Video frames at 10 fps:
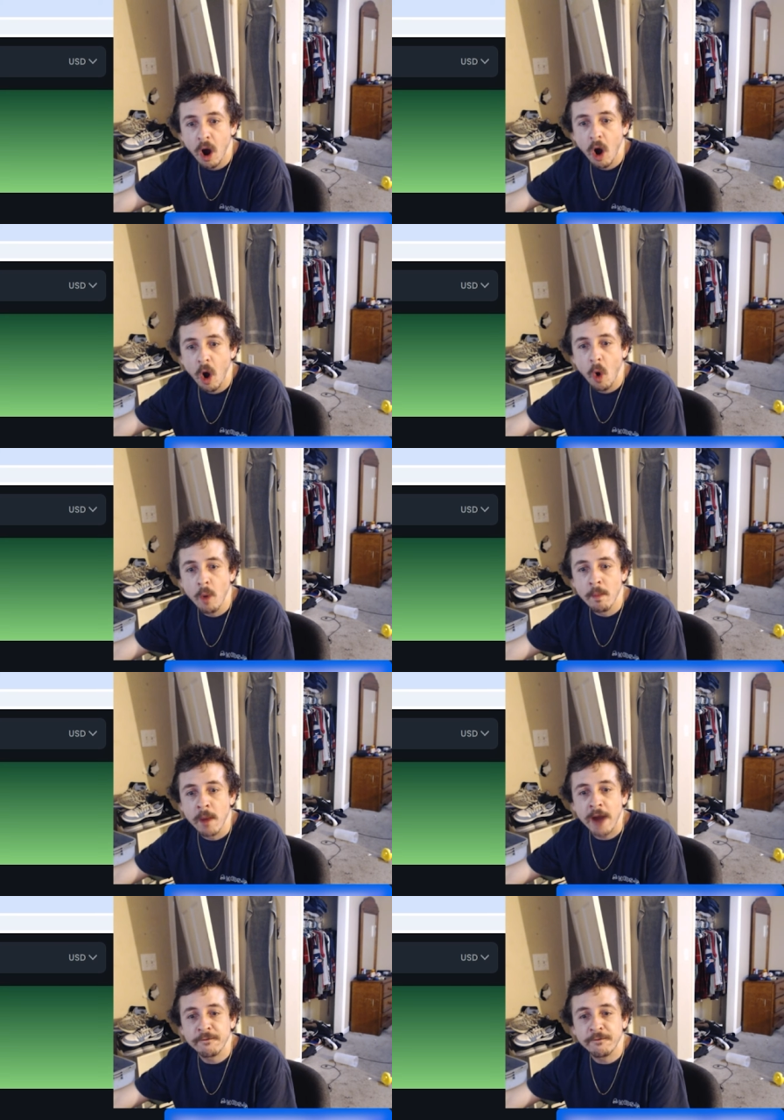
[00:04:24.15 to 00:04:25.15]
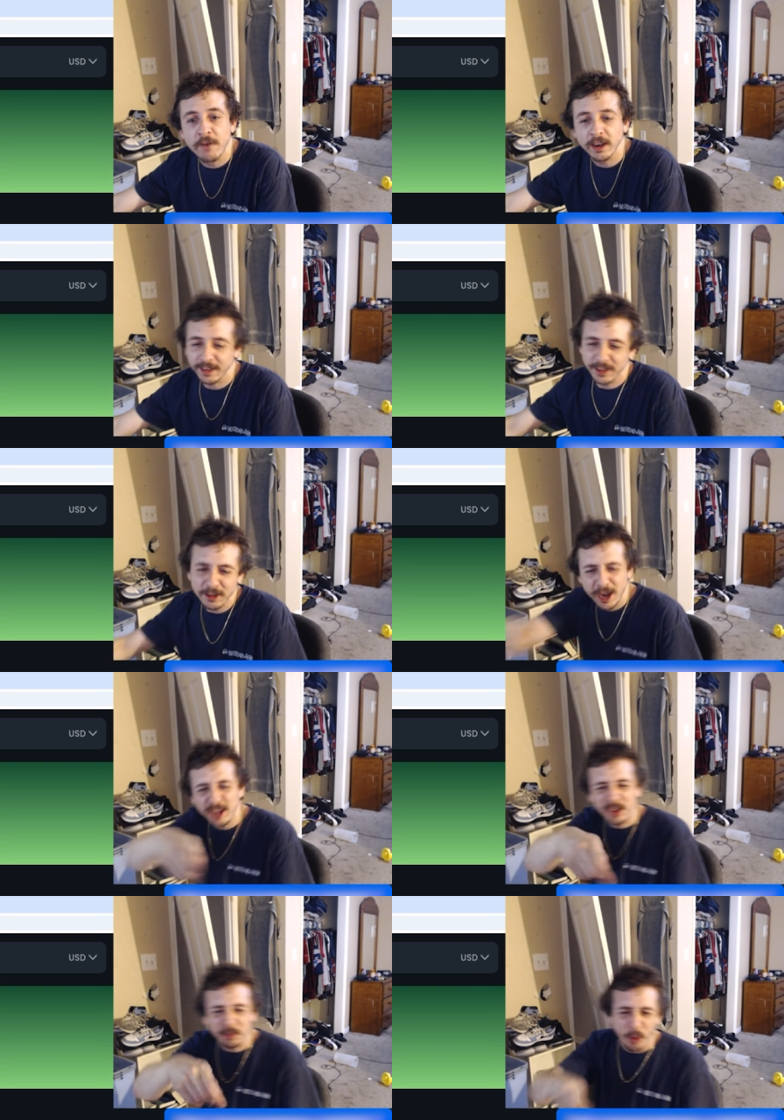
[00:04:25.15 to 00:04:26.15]
Oh my... You
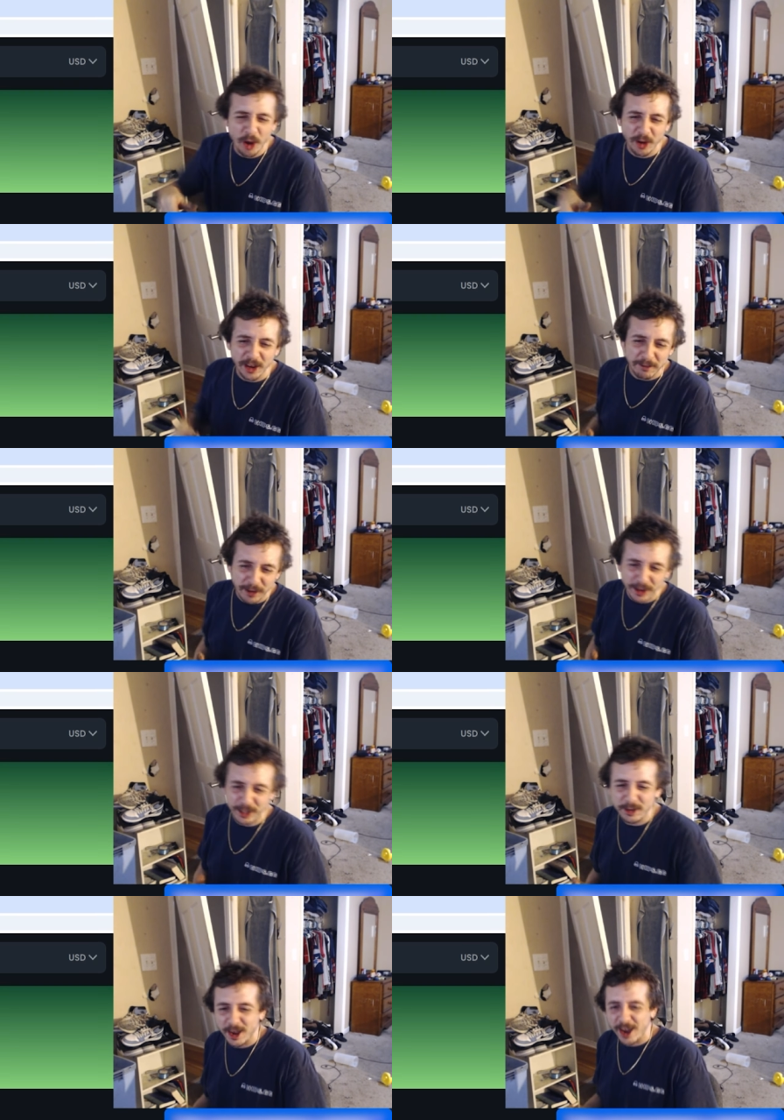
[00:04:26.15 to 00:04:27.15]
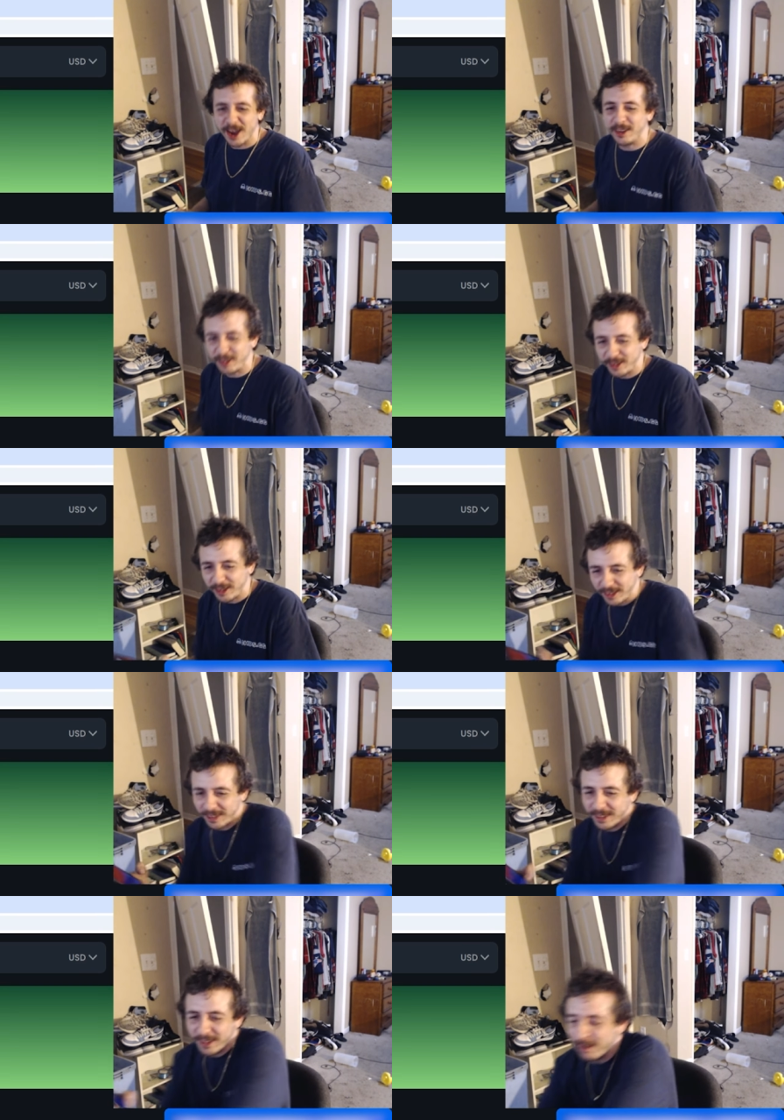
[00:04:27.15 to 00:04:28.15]
guys spoiled it! You guys.
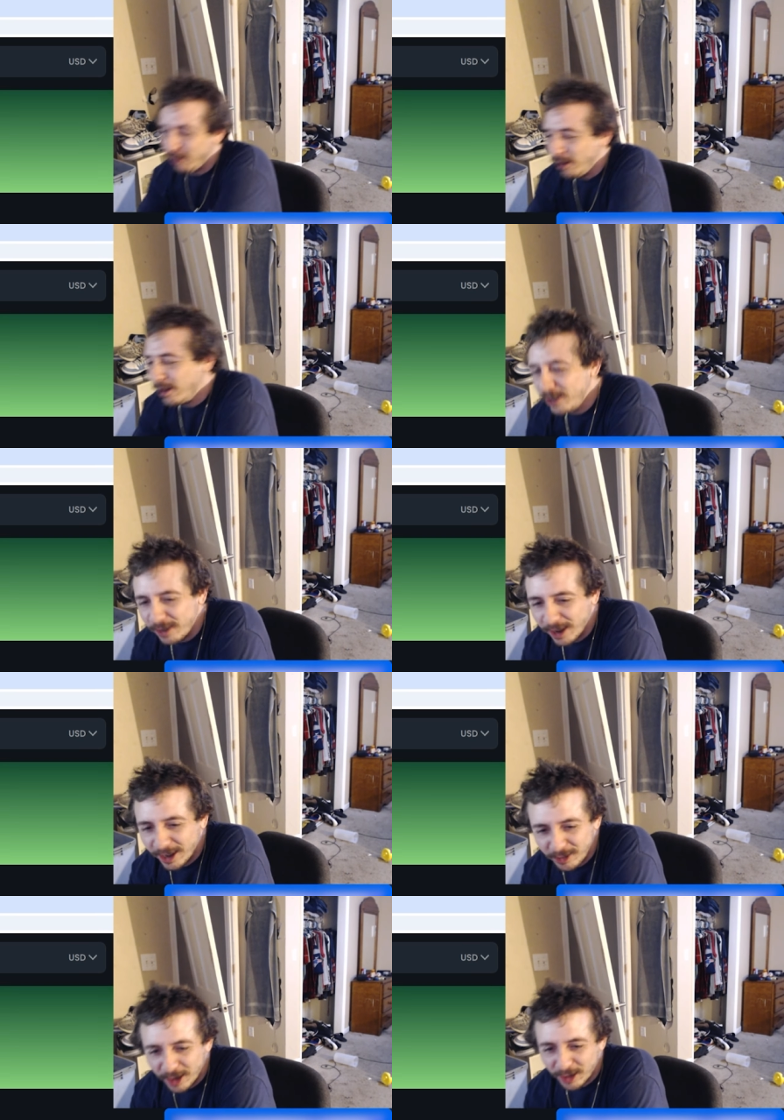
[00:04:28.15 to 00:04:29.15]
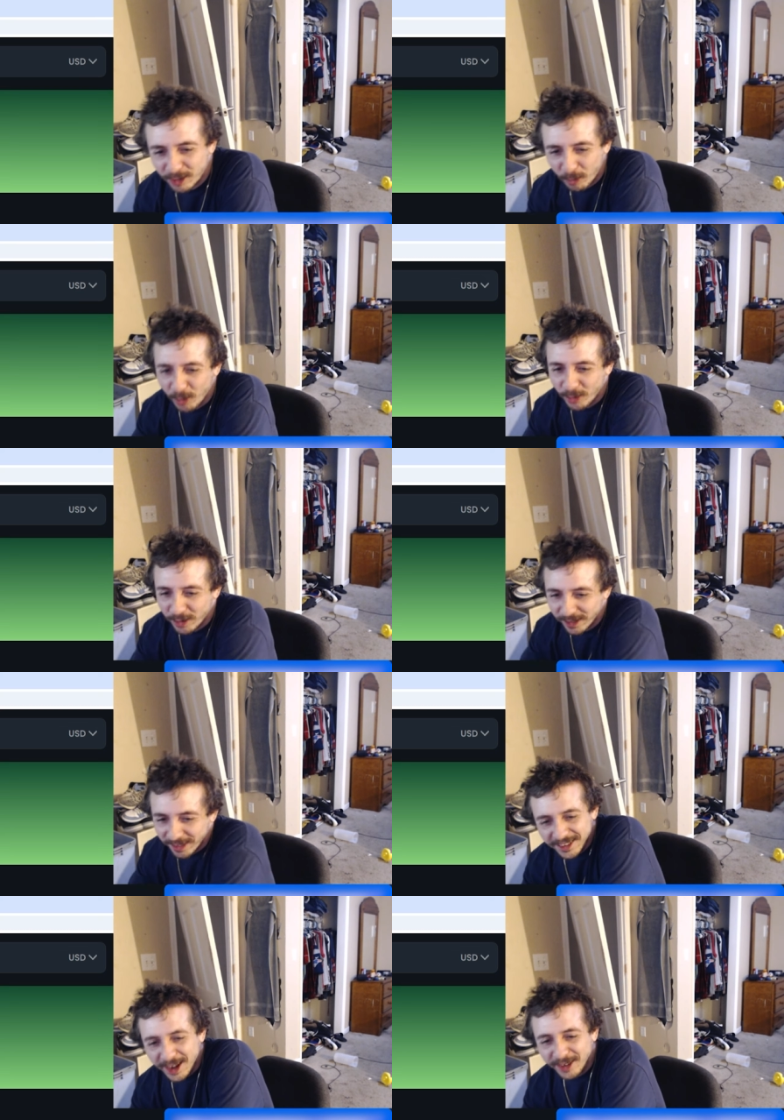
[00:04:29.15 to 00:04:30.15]
You guys, you guys spoiled it.
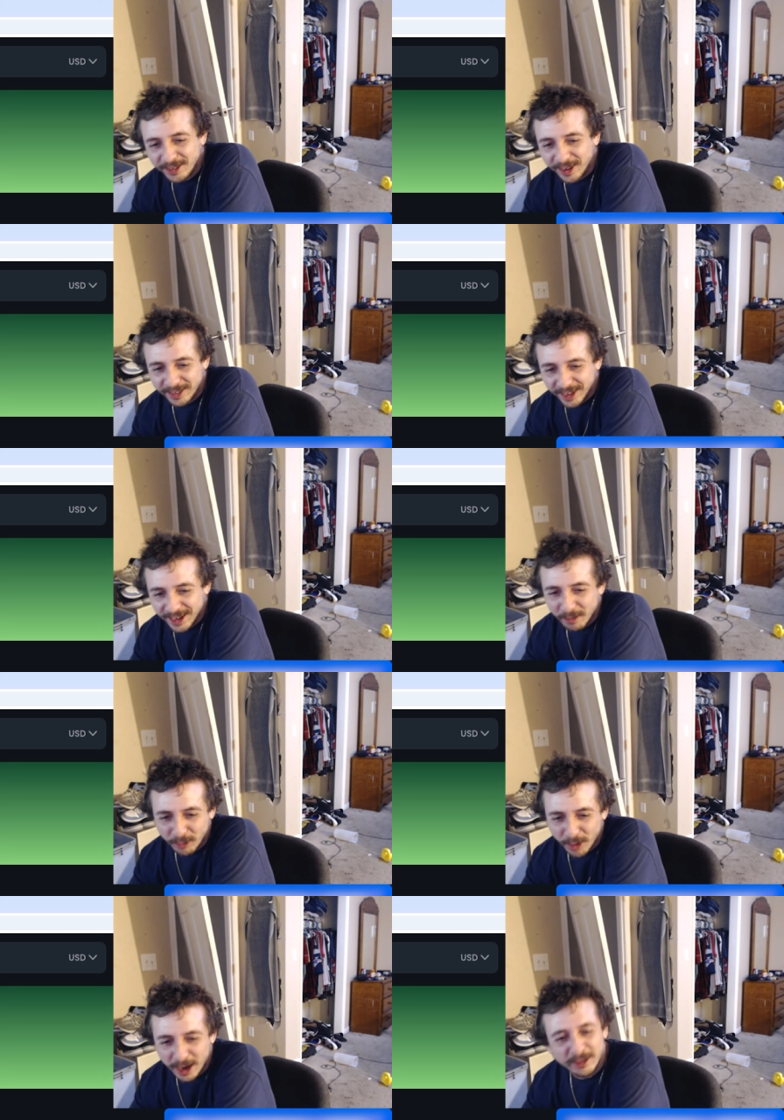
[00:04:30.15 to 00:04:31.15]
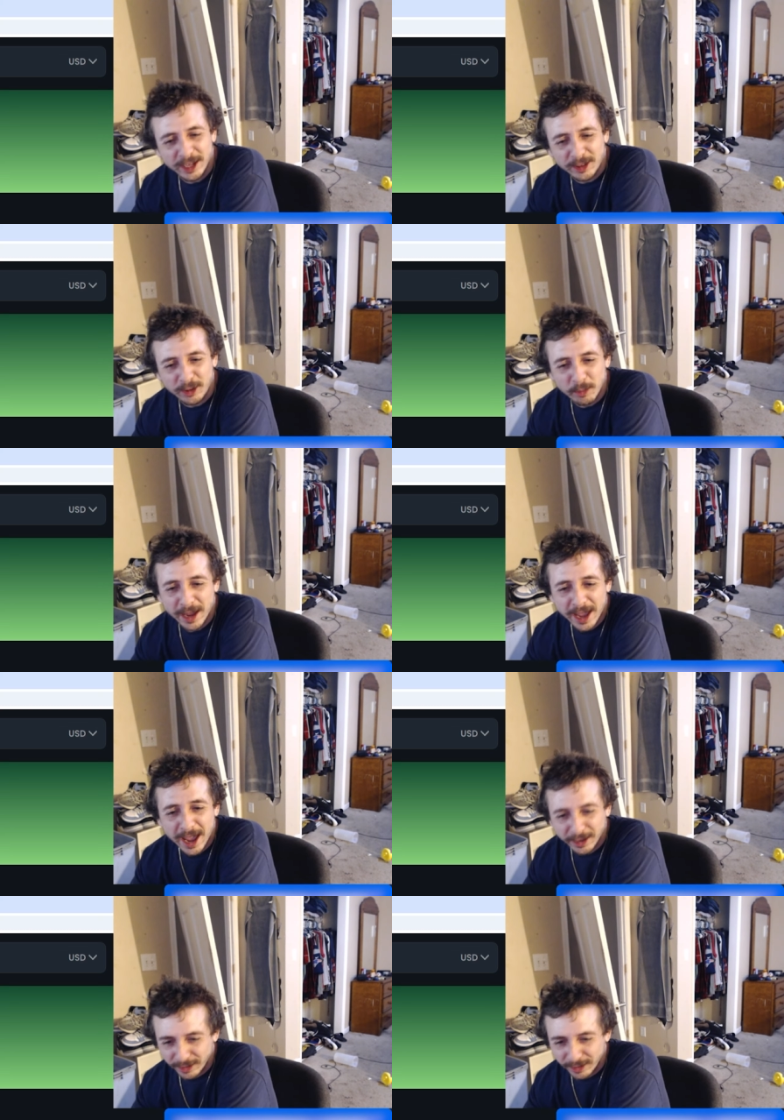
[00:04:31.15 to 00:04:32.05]
You guys started saying it before I even got to do my act.